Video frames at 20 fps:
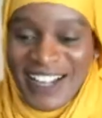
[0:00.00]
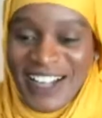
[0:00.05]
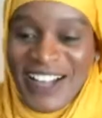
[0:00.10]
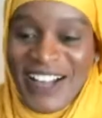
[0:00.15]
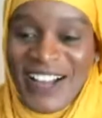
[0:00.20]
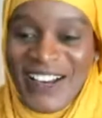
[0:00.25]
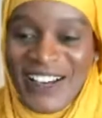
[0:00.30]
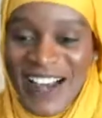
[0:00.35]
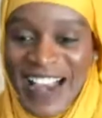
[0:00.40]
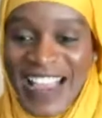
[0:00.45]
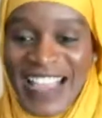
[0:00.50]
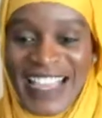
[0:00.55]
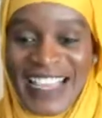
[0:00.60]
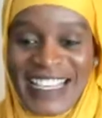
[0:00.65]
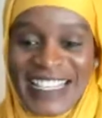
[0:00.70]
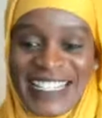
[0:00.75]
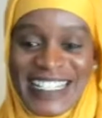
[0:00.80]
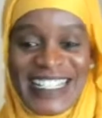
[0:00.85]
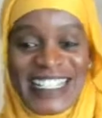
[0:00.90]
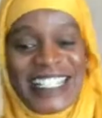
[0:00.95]
All
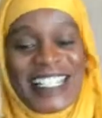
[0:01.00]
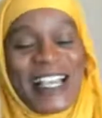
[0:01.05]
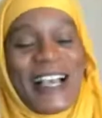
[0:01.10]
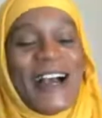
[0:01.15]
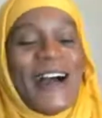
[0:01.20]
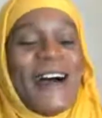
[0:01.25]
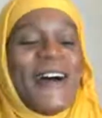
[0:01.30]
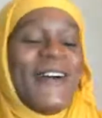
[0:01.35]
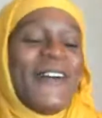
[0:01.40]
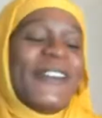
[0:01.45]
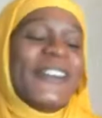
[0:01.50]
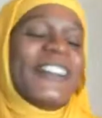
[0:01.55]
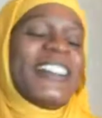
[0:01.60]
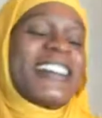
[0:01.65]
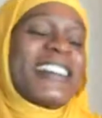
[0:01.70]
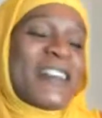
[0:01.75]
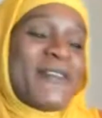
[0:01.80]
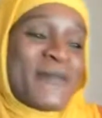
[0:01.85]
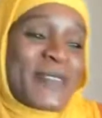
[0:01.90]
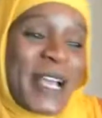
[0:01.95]
right. So
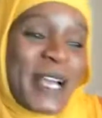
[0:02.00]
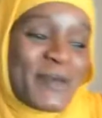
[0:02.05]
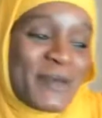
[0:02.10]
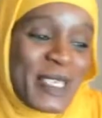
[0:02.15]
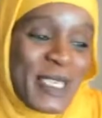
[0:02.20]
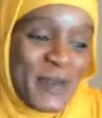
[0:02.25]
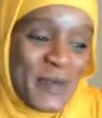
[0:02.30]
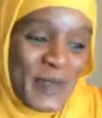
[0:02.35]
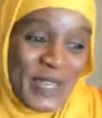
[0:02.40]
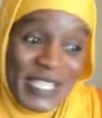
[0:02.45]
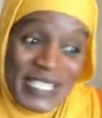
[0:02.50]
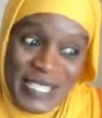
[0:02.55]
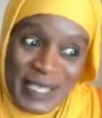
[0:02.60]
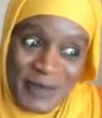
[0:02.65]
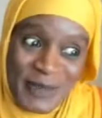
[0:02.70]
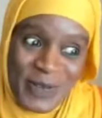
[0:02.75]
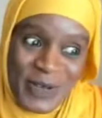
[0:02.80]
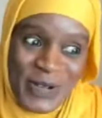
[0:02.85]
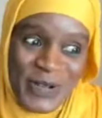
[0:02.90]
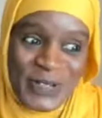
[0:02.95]
sometimes keeping it
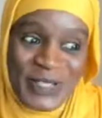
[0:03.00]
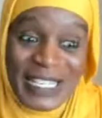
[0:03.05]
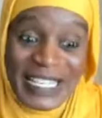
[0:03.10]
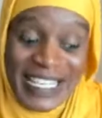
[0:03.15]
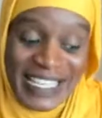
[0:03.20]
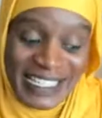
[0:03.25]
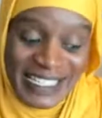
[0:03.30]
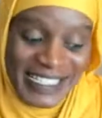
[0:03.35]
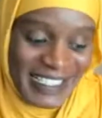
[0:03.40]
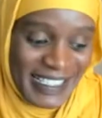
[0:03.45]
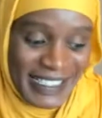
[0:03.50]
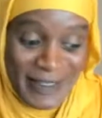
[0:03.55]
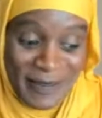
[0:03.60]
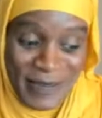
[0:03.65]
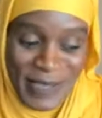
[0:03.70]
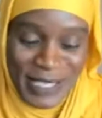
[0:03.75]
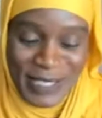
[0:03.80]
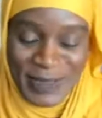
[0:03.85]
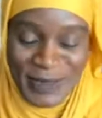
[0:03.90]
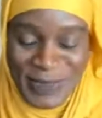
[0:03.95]
simple is the
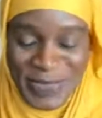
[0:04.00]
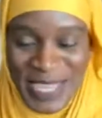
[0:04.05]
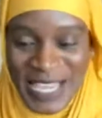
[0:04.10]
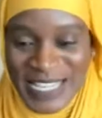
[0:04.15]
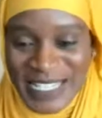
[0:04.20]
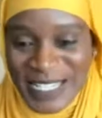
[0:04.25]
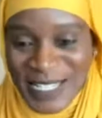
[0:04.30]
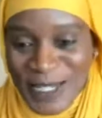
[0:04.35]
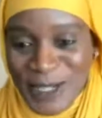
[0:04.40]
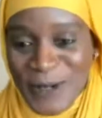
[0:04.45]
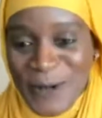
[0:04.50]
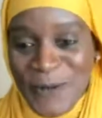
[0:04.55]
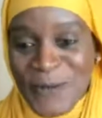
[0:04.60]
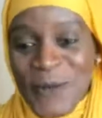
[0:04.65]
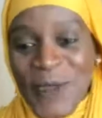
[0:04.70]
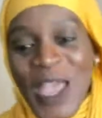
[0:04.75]
best thing to do.